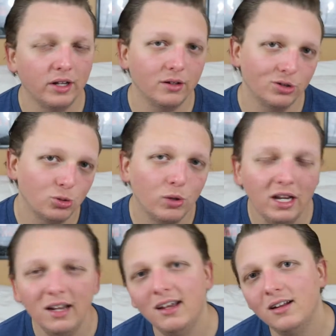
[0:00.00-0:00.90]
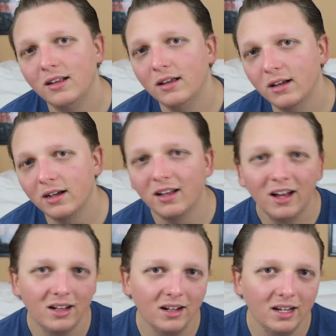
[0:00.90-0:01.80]
and they're sweet and
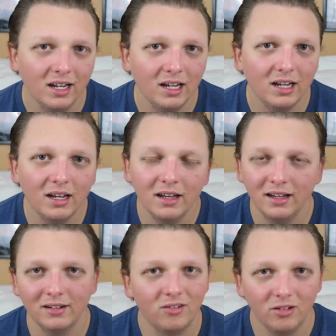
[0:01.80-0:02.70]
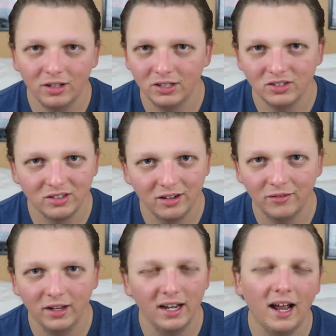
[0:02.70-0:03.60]
cuddly and all that
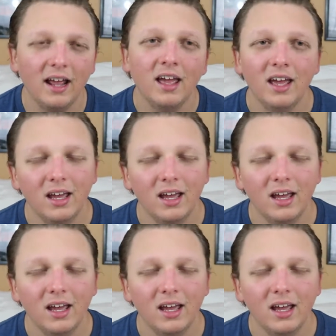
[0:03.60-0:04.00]
stuff.